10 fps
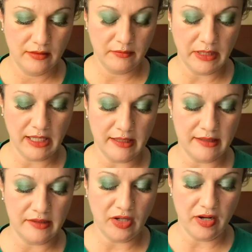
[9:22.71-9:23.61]

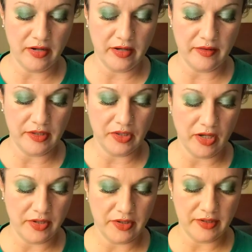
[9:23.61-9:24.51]
because da the
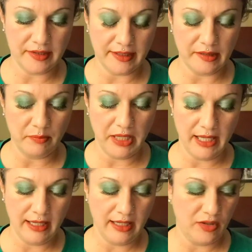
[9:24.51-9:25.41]
daughter is like the
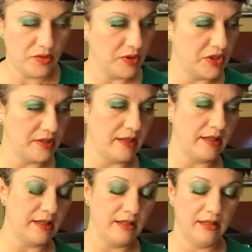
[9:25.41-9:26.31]
page, which is like
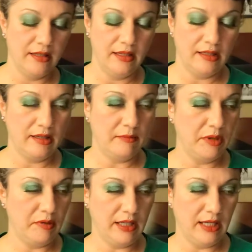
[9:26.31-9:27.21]

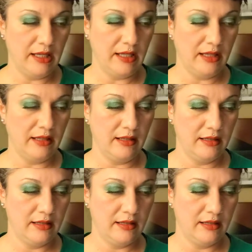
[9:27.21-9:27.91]
communicating.